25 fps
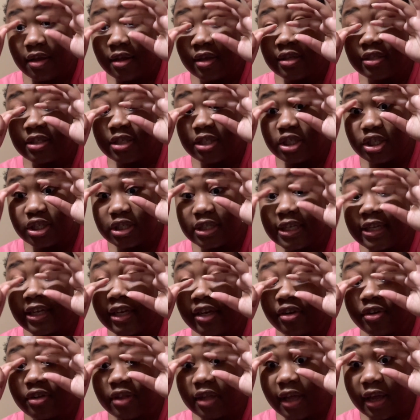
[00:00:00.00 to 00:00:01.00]
to just
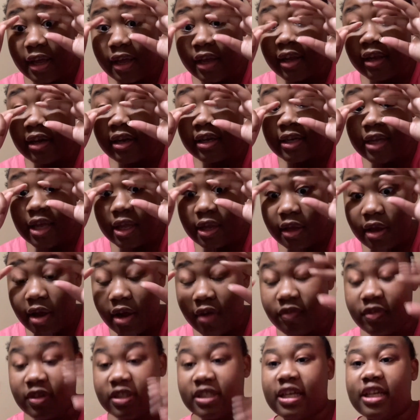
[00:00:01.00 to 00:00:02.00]
hear that in a daily
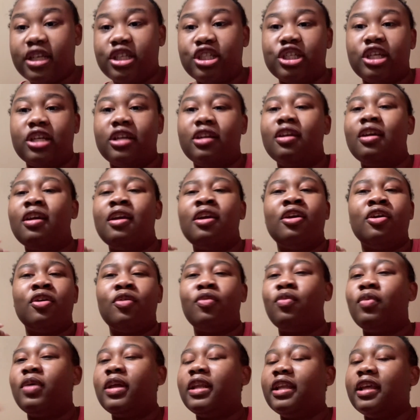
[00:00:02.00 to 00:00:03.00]
conversation.
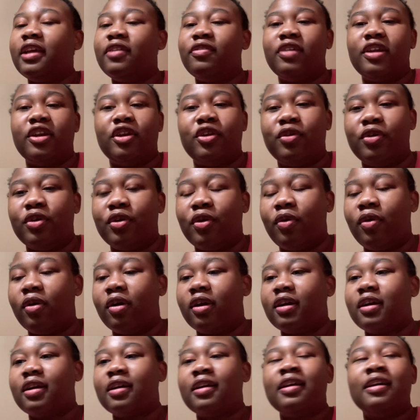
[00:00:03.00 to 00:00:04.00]
We live in New
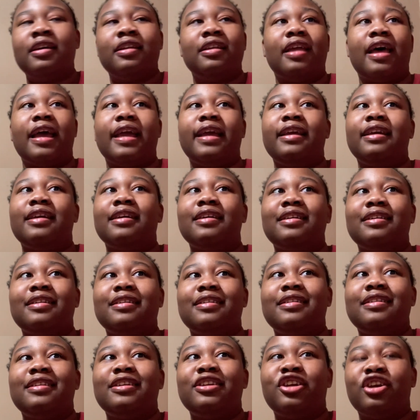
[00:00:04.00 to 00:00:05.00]
York. Like,
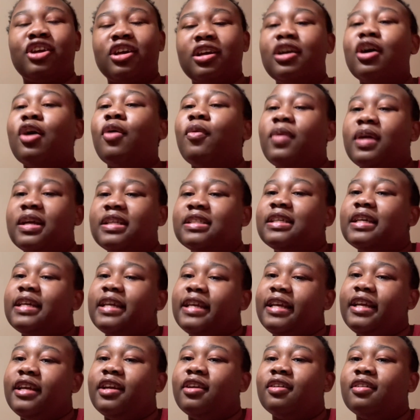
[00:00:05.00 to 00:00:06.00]
you're going to
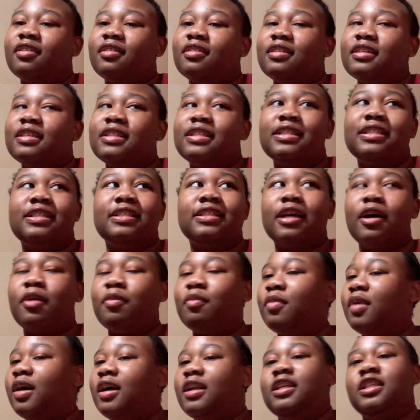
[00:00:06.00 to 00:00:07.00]
hear
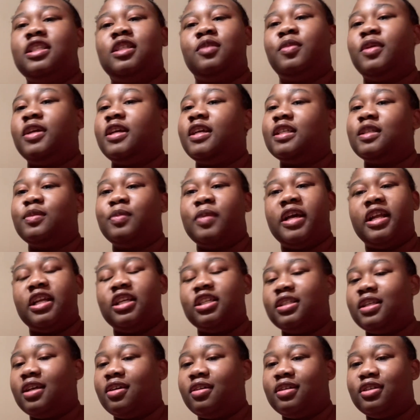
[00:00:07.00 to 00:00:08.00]
somebody speaking Spanish
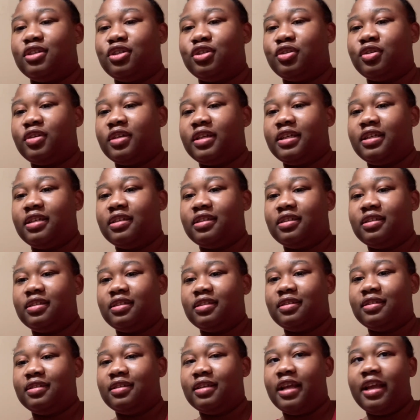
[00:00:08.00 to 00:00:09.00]
down the street,
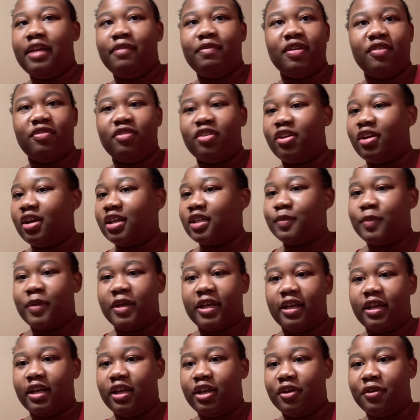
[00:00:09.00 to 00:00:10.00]
even if they're not
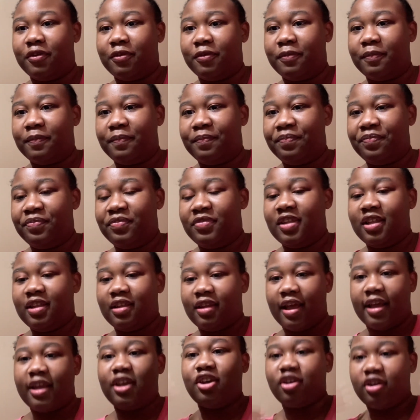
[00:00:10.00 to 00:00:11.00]
speaking to you.
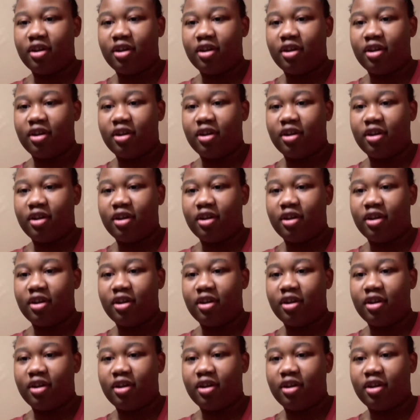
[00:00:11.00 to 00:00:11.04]
Like, you're